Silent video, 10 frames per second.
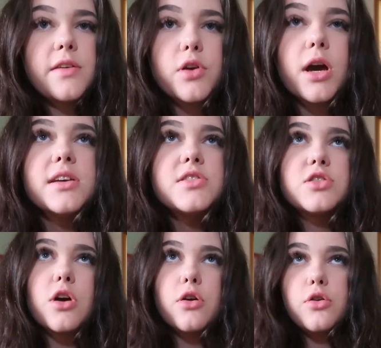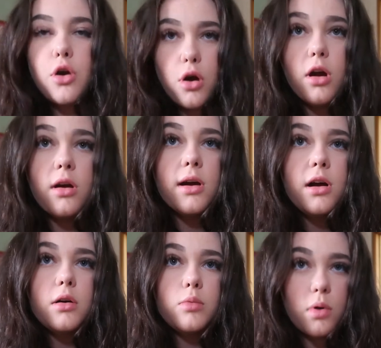If you guys don't know
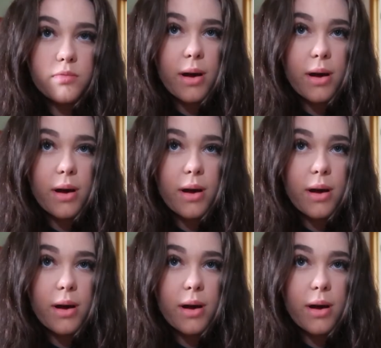what